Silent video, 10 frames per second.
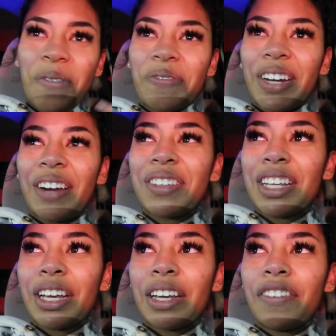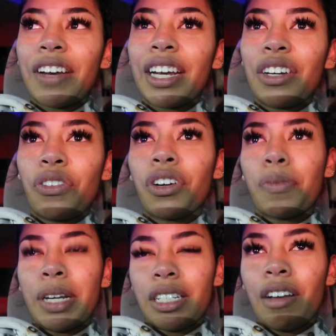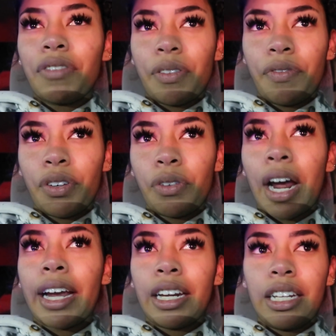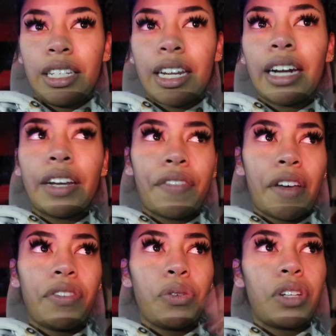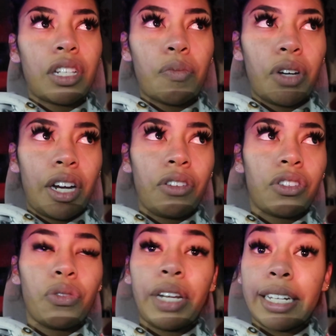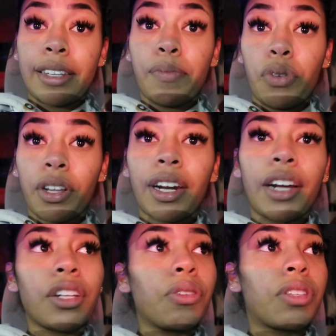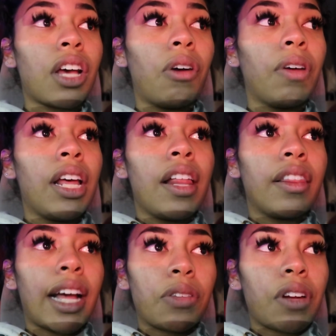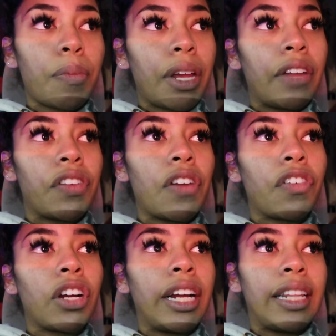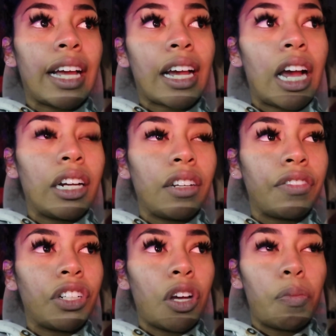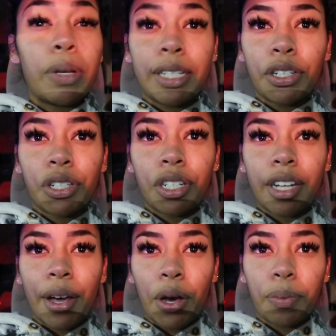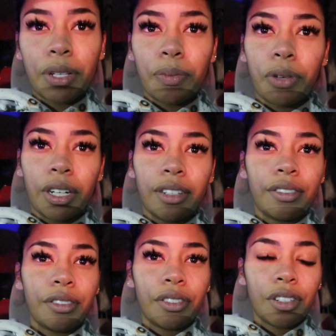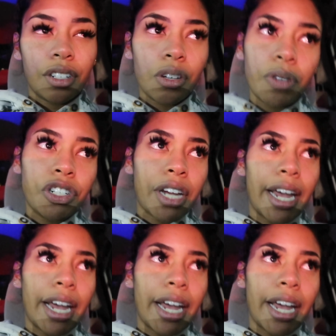But I was like, if I can order myself some food, I can instead give that food to someone else who needs it more than I do. So that's what I mean. If you ever in that kind of, you know, position to help someone, do what you